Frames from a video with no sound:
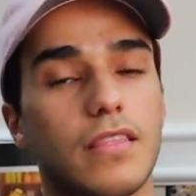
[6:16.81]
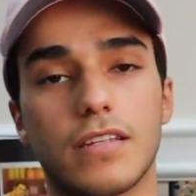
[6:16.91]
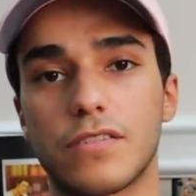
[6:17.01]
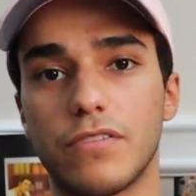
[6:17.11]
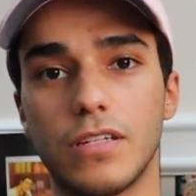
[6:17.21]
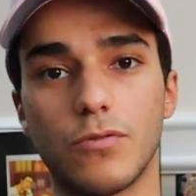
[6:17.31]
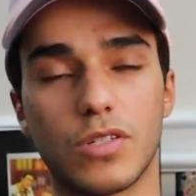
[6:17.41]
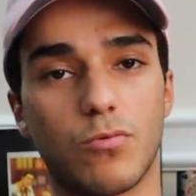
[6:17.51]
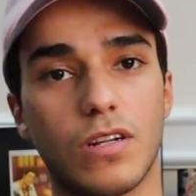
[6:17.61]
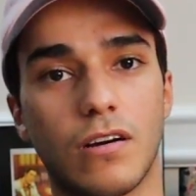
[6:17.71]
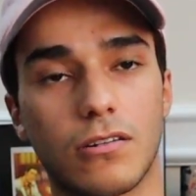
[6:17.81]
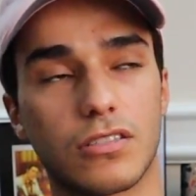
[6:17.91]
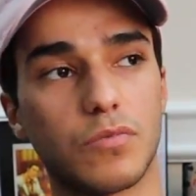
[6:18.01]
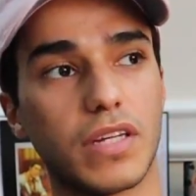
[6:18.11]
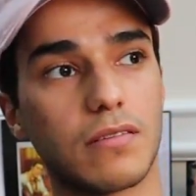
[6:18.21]
This video was really hard
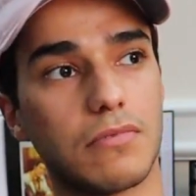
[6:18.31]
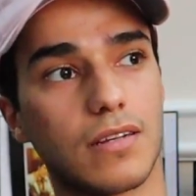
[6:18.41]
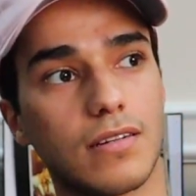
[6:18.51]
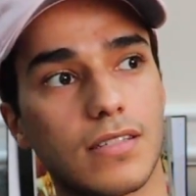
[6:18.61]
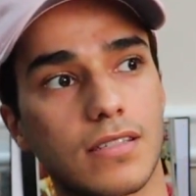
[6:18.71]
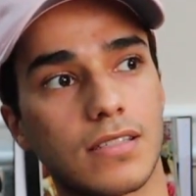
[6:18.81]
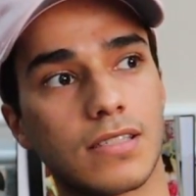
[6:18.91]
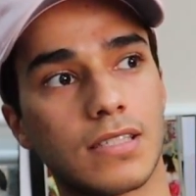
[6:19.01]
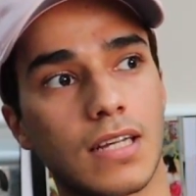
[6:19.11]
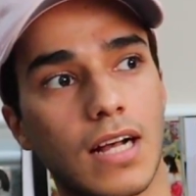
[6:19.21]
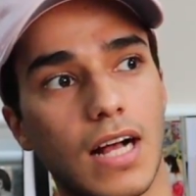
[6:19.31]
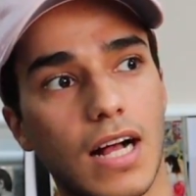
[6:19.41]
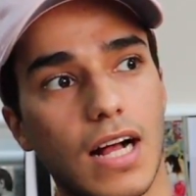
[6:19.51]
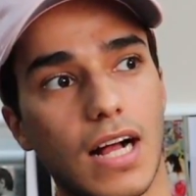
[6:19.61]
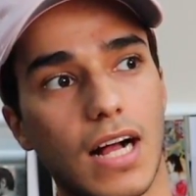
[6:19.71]
to make because
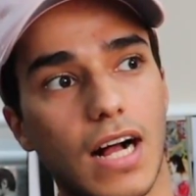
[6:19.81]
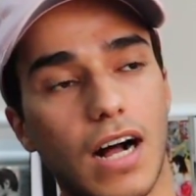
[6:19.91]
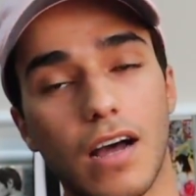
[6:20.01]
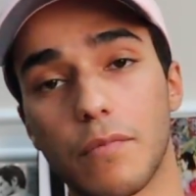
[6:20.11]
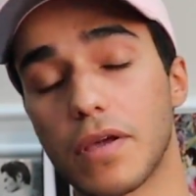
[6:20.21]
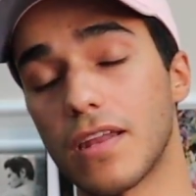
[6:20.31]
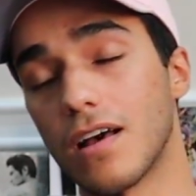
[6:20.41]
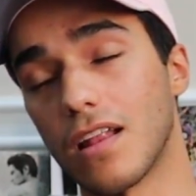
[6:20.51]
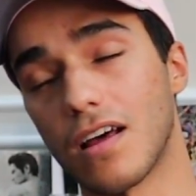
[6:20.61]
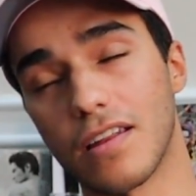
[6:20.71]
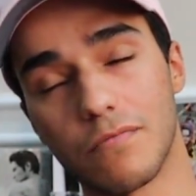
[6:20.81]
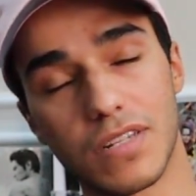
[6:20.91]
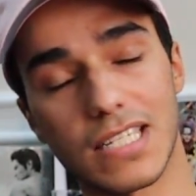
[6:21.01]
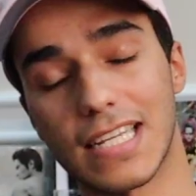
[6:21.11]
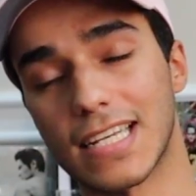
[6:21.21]
I made a lot of
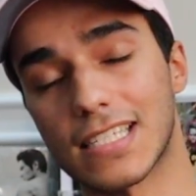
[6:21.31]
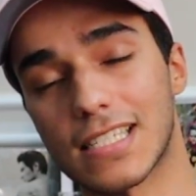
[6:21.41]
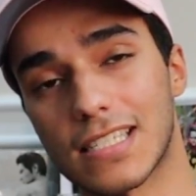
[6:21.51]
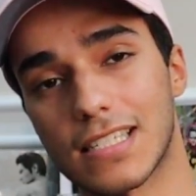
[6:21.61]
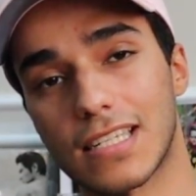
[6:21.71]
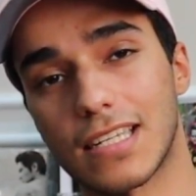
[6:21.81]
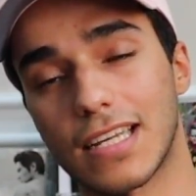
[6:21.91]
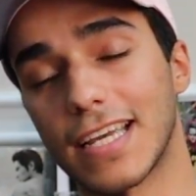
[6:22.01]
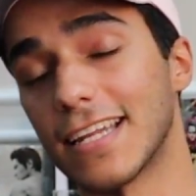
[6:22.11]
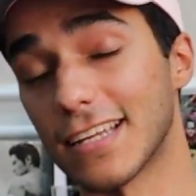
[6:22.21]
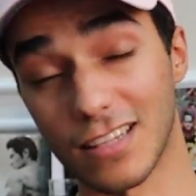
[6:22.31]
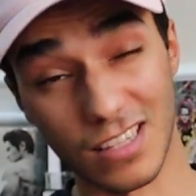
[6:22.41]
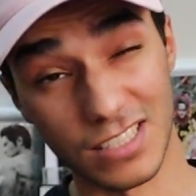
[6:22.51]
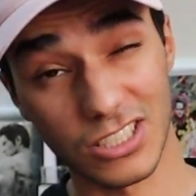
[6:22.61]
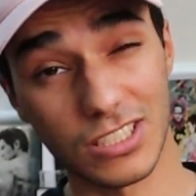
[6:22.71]
mistakes in
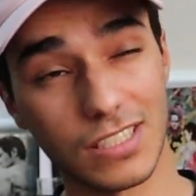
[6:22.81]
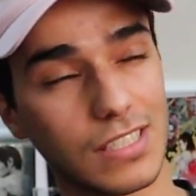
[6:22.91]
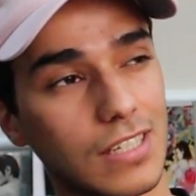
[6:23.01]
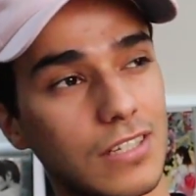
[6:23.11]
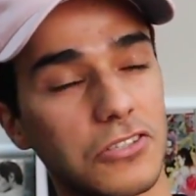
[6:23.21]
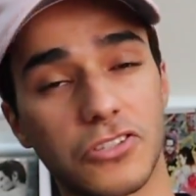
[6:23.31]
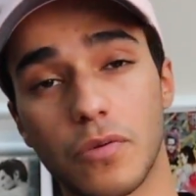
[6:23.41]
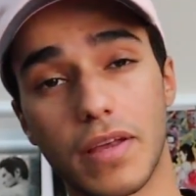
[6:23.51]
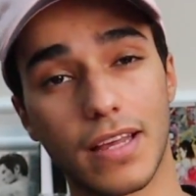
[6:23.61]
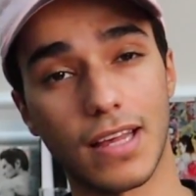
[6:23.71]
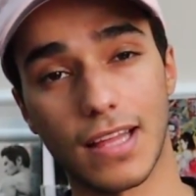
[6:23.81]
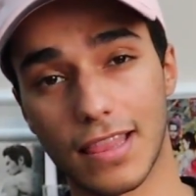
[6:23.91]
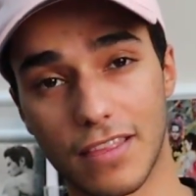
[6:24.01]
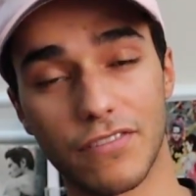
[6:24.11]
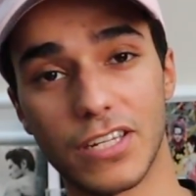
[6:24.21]
English. To make
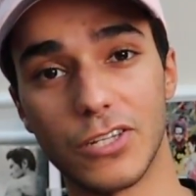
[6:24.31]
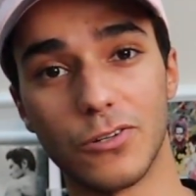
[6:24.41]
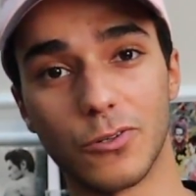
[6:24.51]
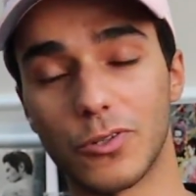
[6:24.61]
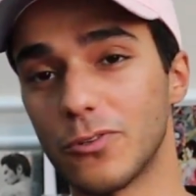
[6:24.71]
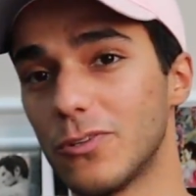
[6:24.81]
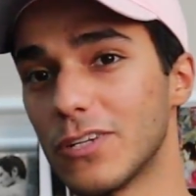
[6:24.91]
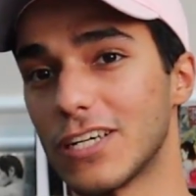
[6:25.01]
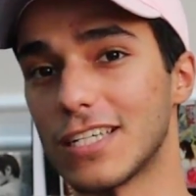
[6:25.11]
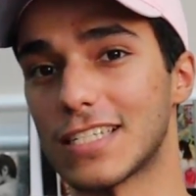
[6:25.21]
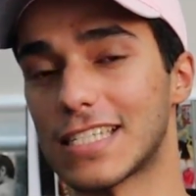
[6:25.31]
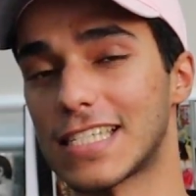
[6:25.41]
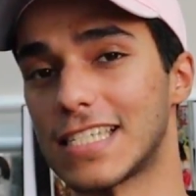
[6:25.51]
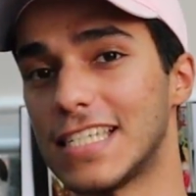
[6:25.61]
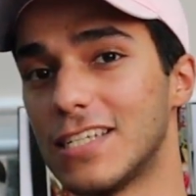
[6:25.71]
the video, you do not
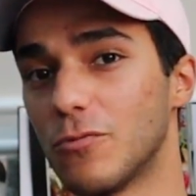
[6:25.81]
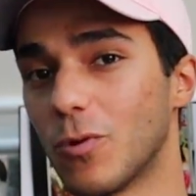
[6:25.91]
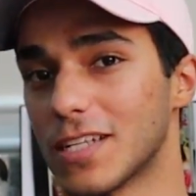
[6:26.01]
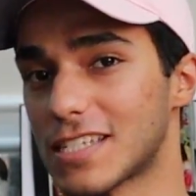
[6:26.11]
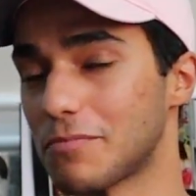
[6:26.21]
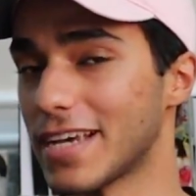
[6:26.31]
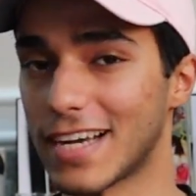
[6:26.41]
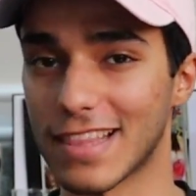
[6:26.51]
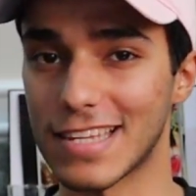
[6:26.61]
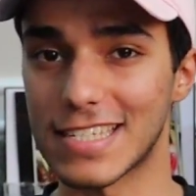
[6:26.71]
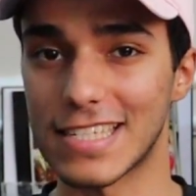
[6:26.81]
see what's behind the